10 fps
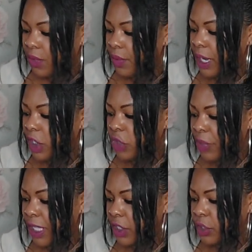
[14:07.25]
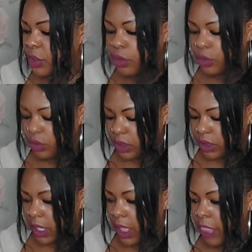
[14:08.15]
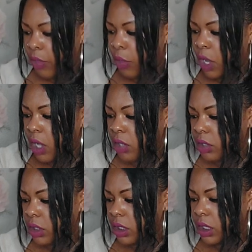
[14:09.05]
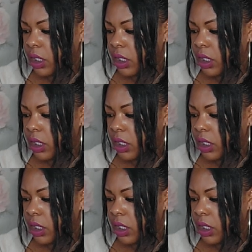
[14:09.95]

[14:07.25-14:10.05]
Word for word: Page of Pentacles, and the World.